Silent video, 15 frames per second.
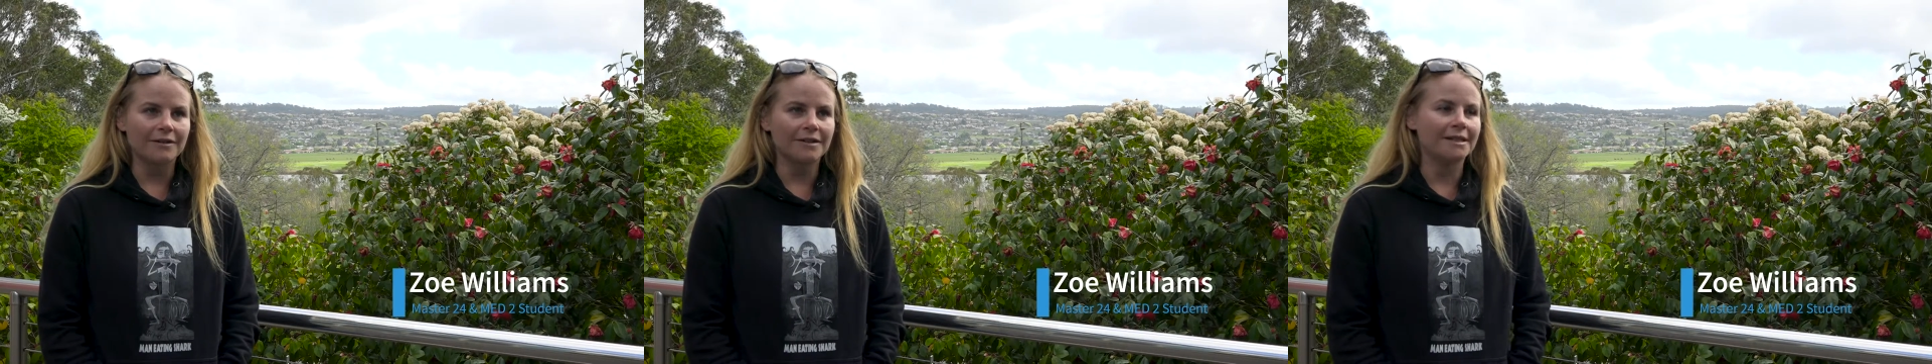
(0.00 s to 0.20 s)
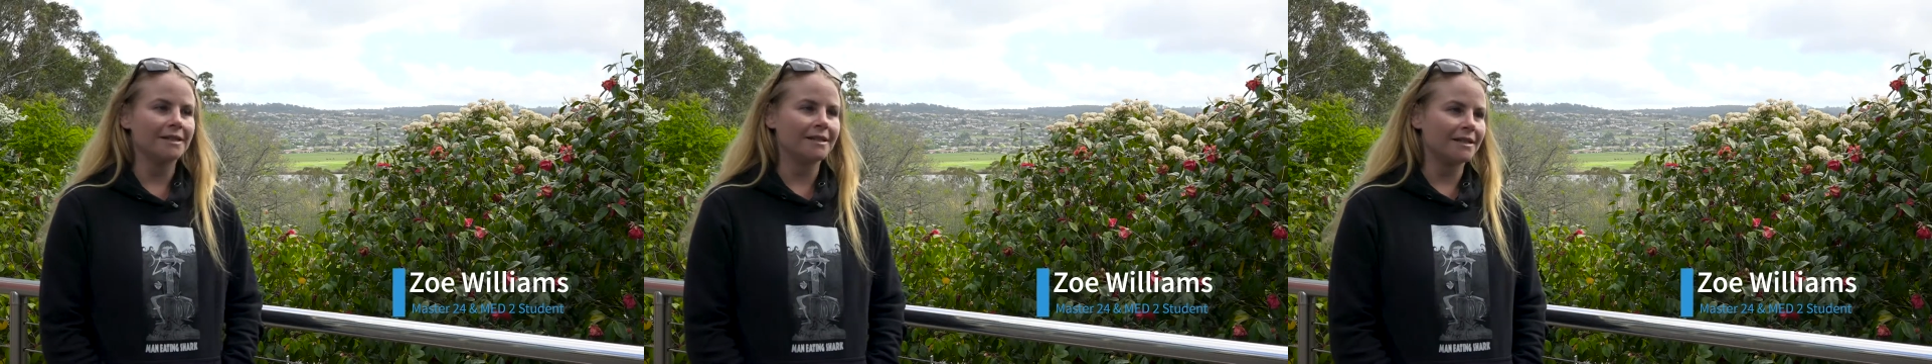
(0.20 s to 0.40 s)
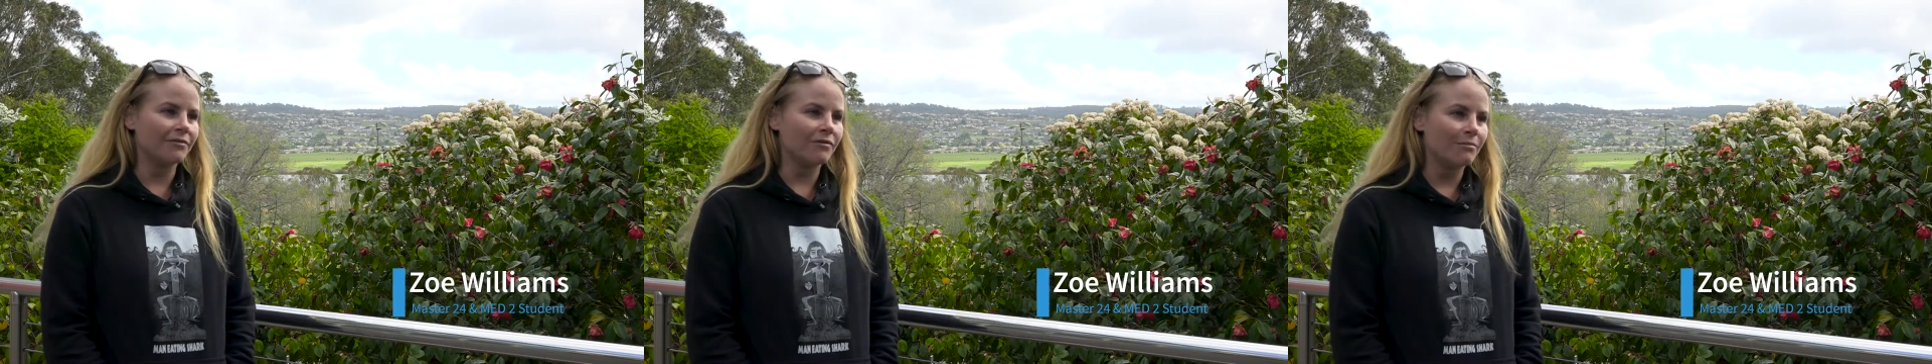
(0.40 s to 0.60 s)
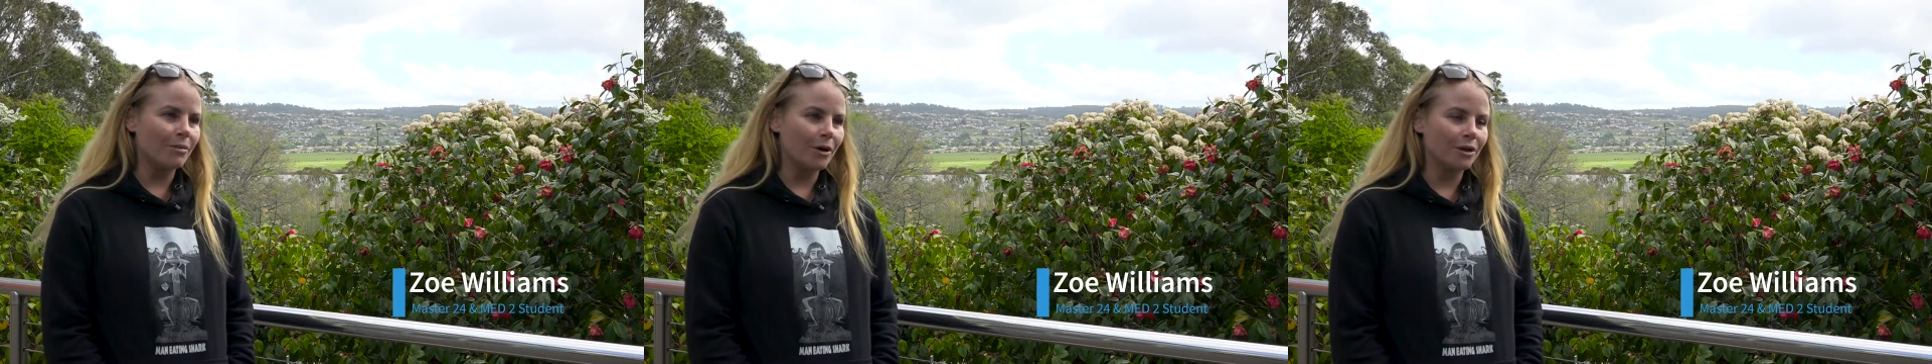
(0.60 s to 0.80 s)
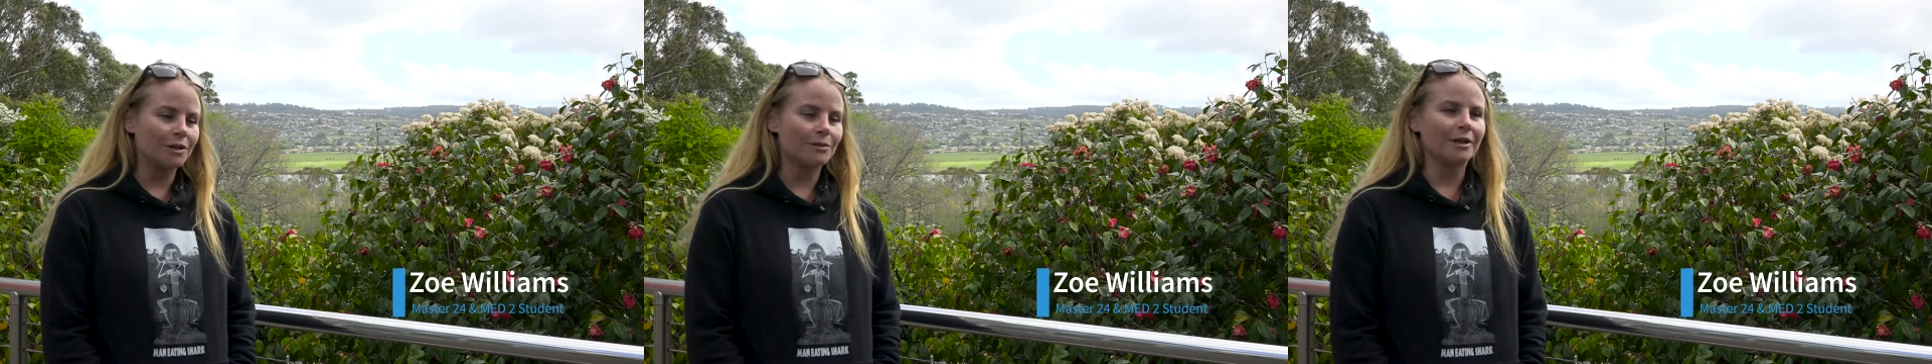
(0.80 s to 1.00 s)
the six different
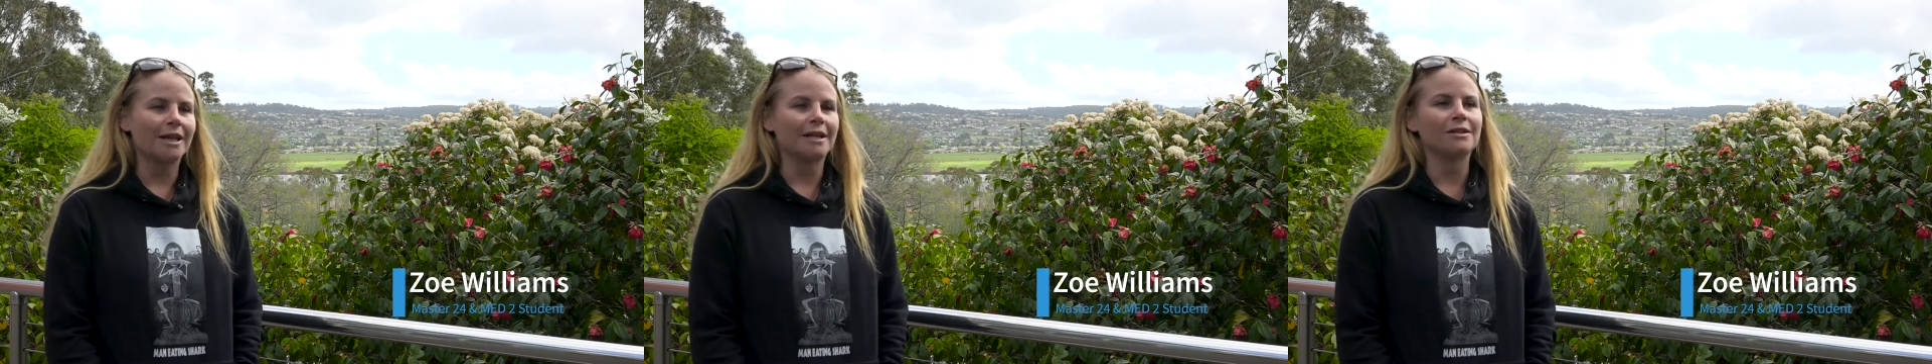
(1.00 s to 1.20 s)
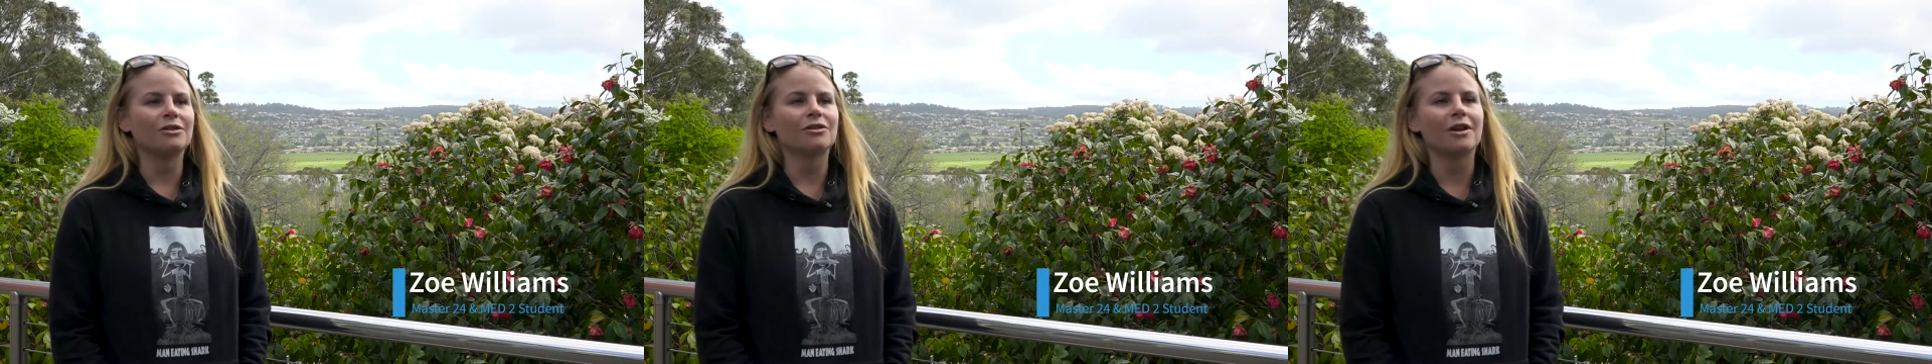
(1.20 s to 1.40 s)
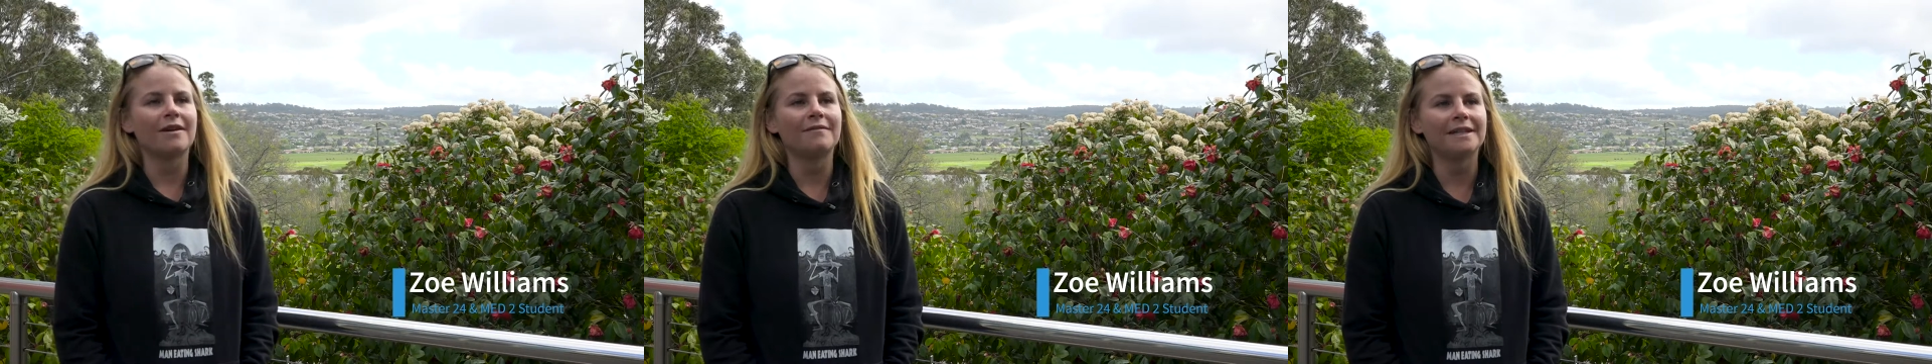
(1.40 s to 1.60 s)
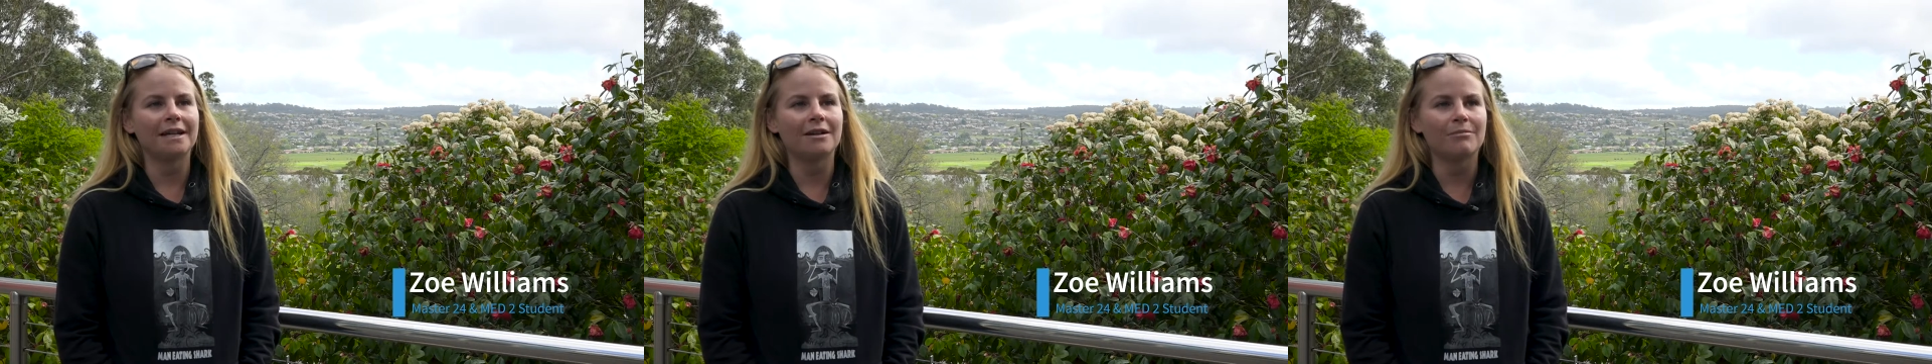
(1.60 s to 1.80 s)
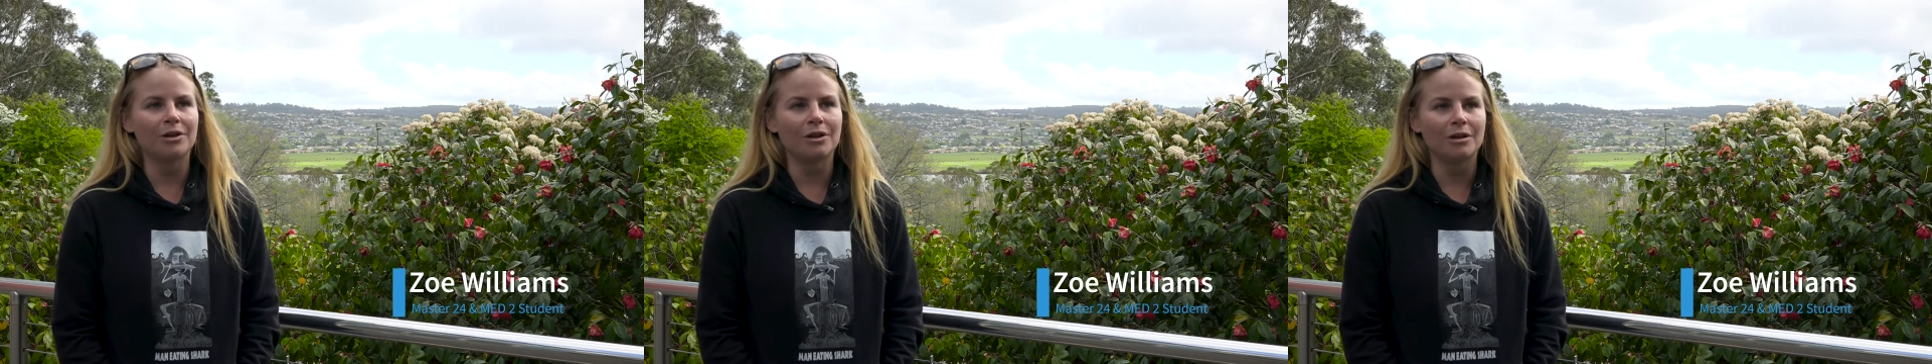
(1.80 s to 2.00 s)
boats we get to drive
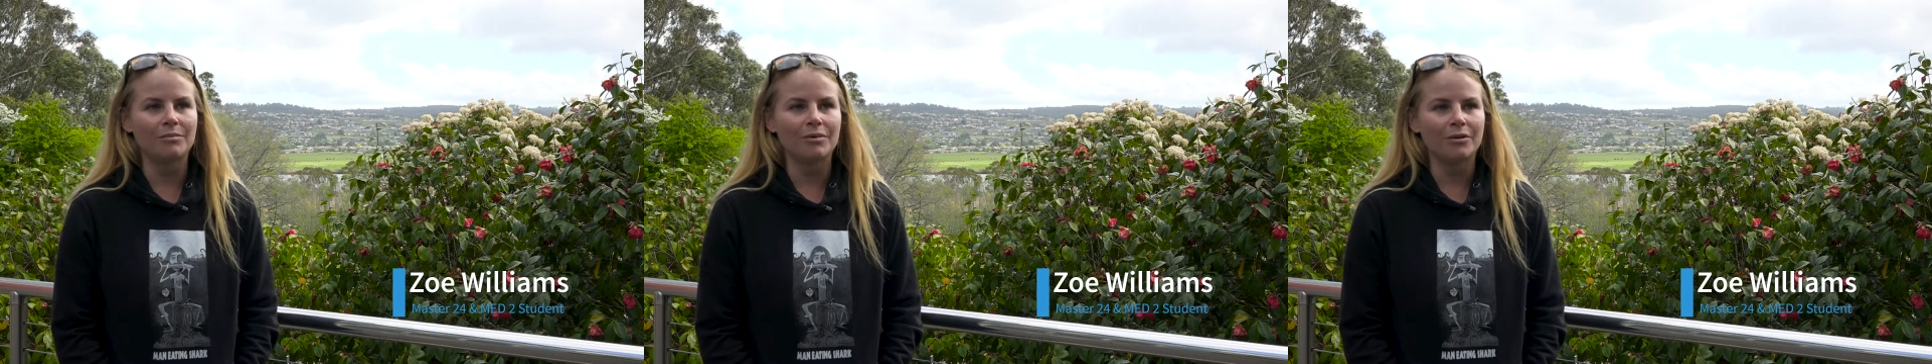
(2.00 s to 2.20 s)
down at Beauty